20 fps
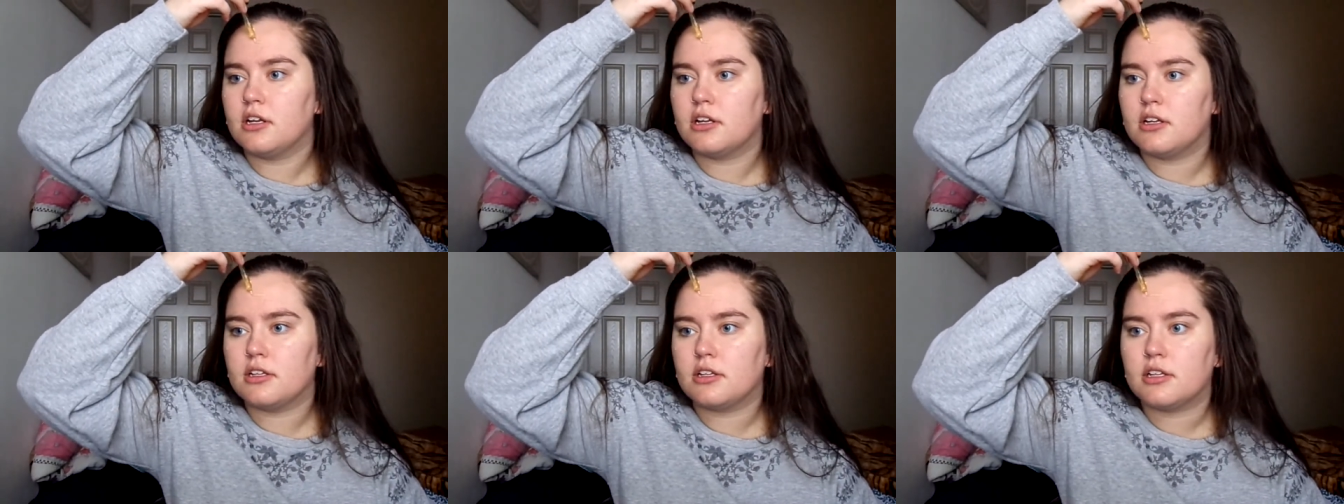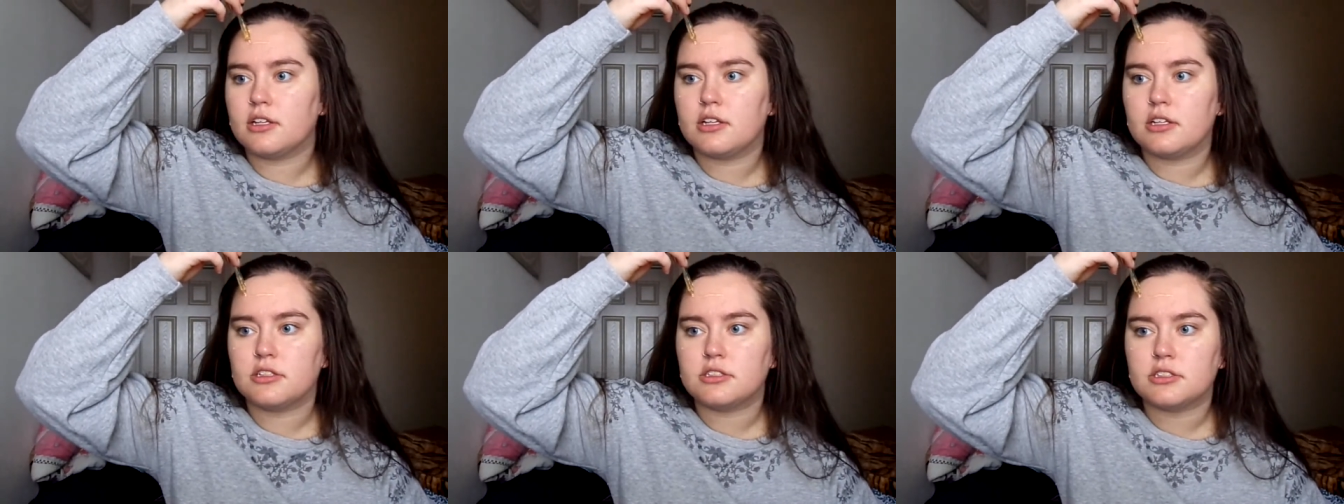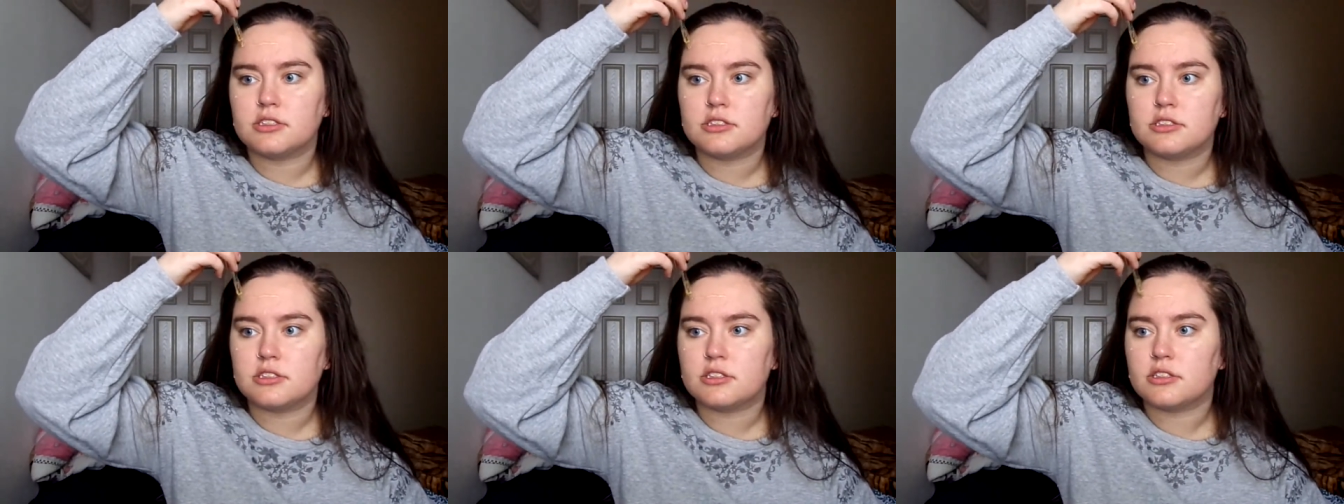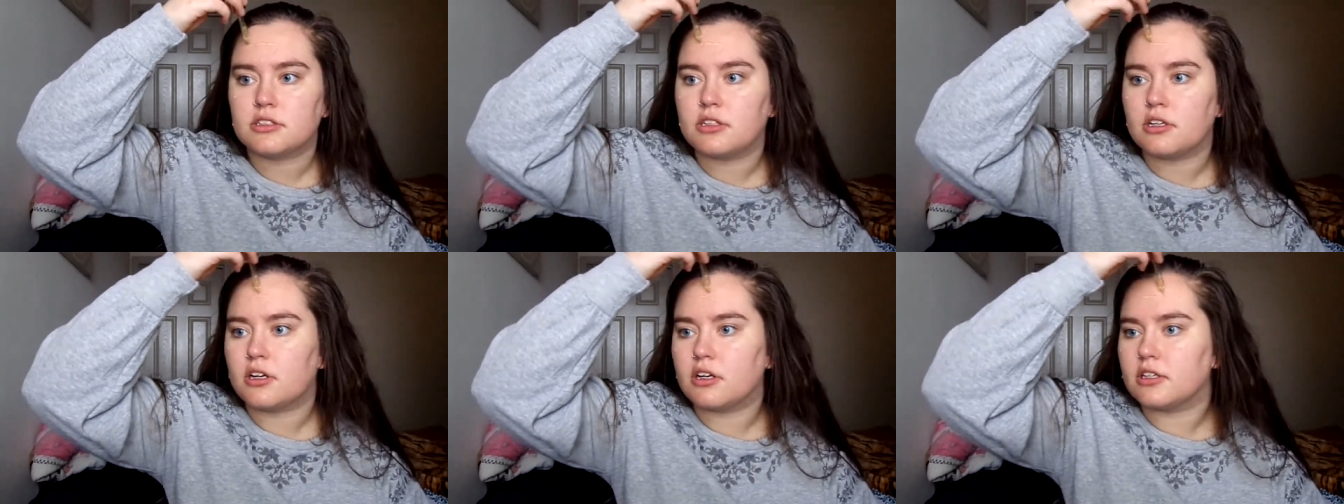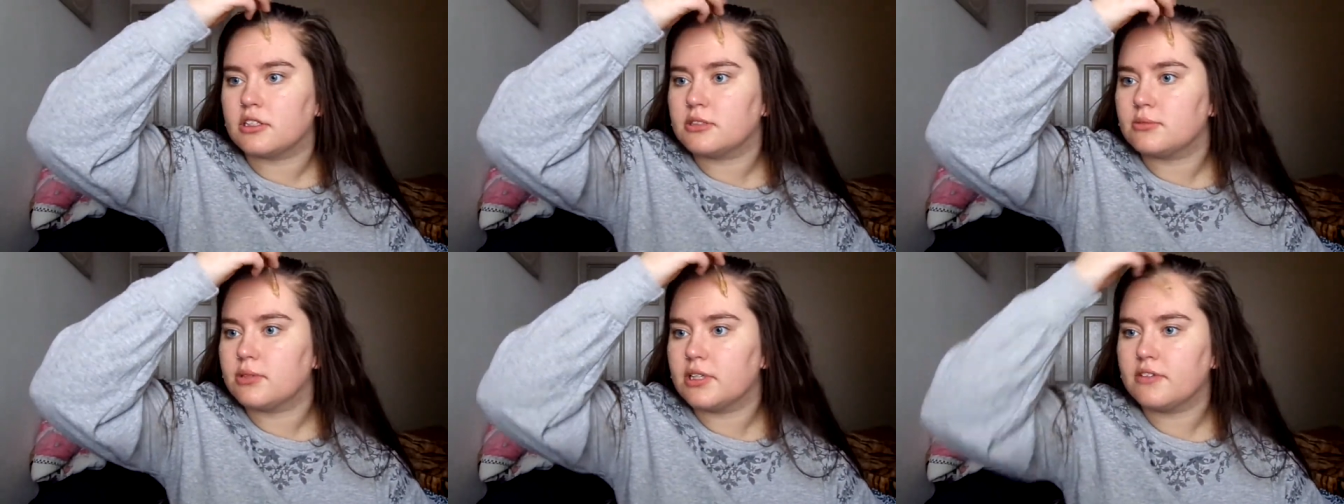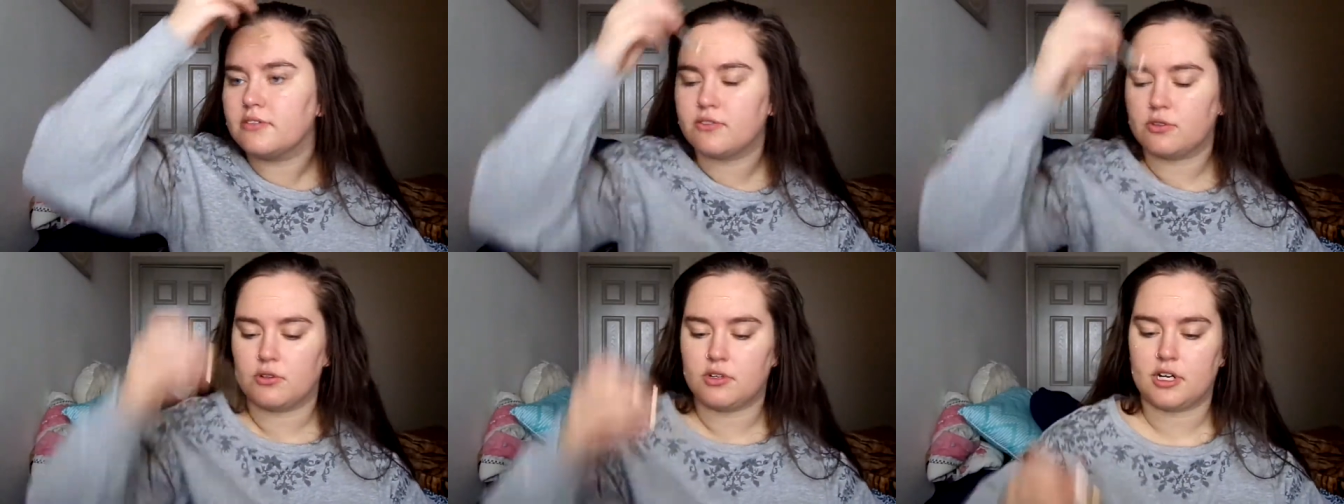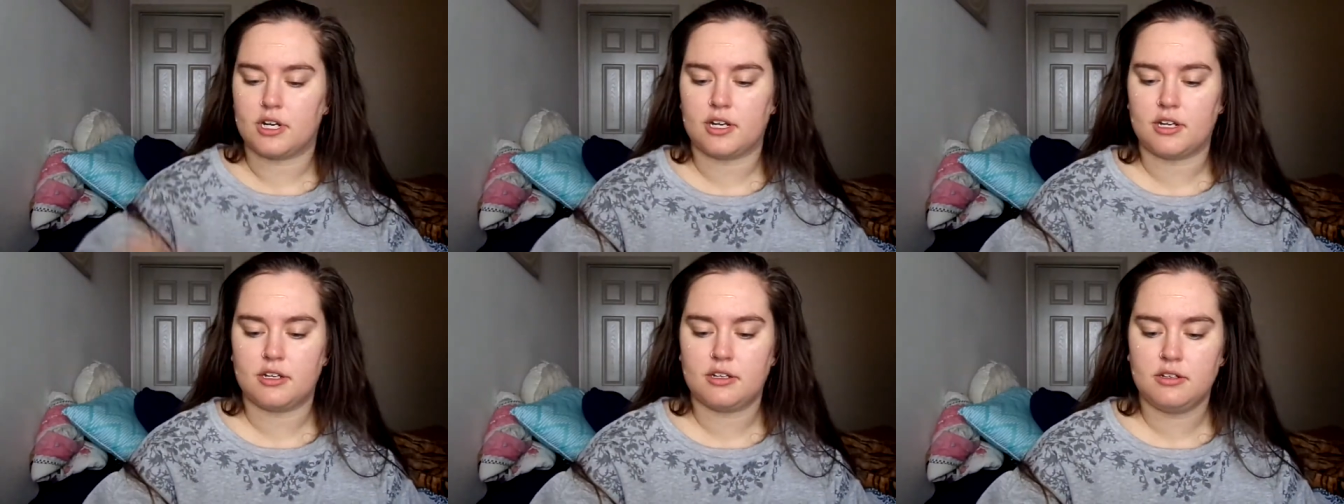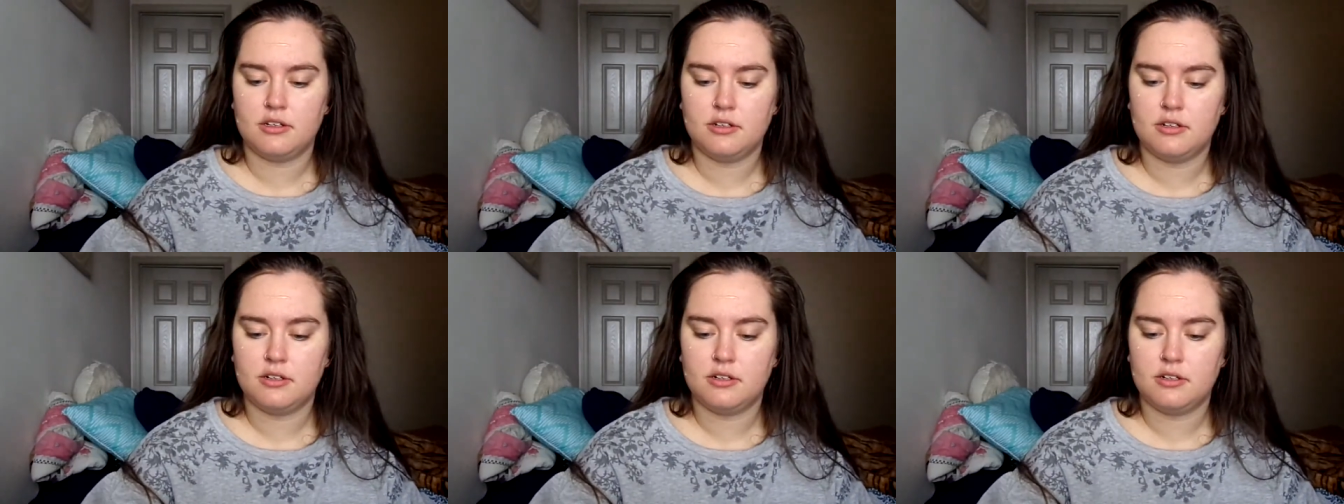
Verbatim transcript: And then just across my forehead.